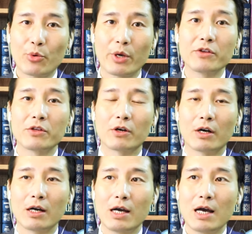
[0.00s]

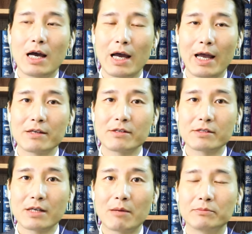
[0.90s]
prisoner
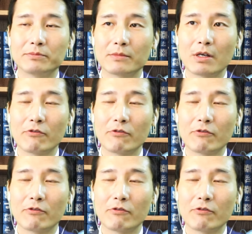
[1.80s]
has some